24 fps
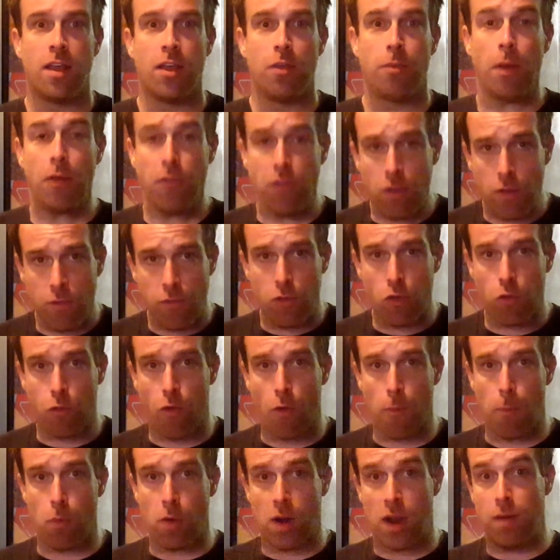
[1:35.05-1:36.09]
Especially if your
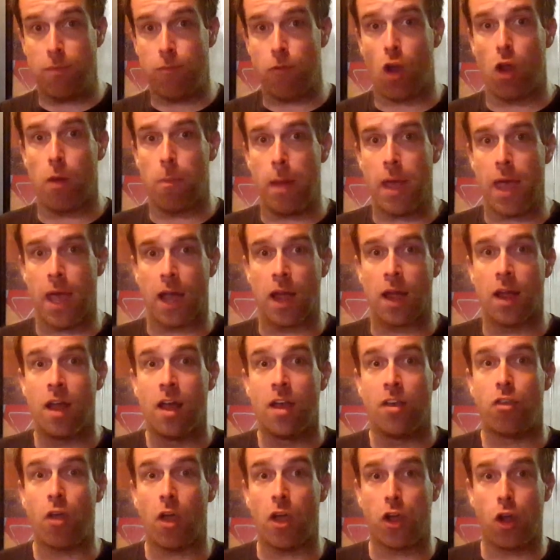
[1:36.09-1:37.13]
footprint isn't very big.
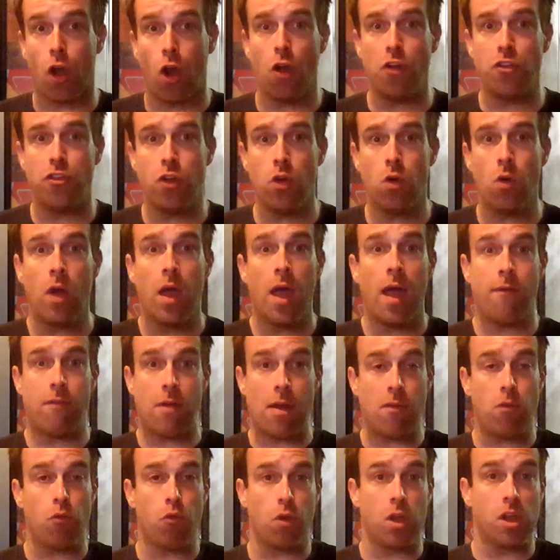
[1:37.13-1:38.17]
So I encourage you, if you
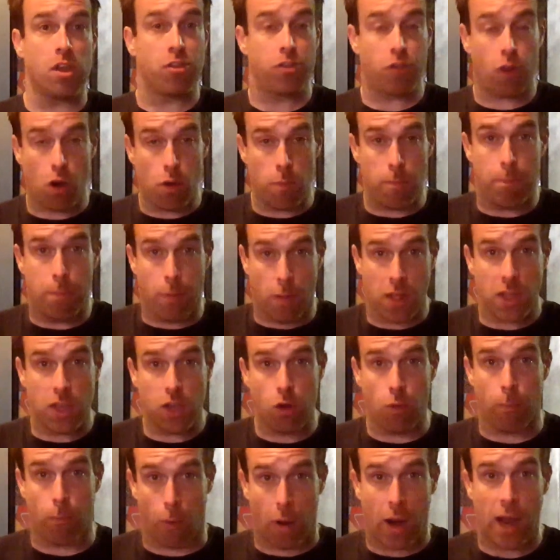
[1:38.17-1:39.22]
haven't really started building
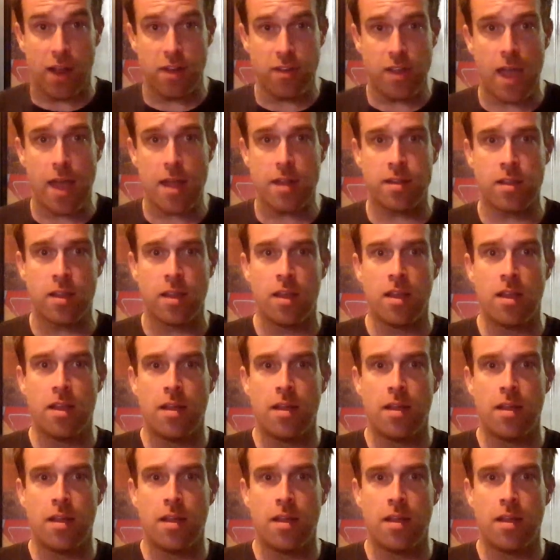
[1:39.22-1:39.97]
your brand yet,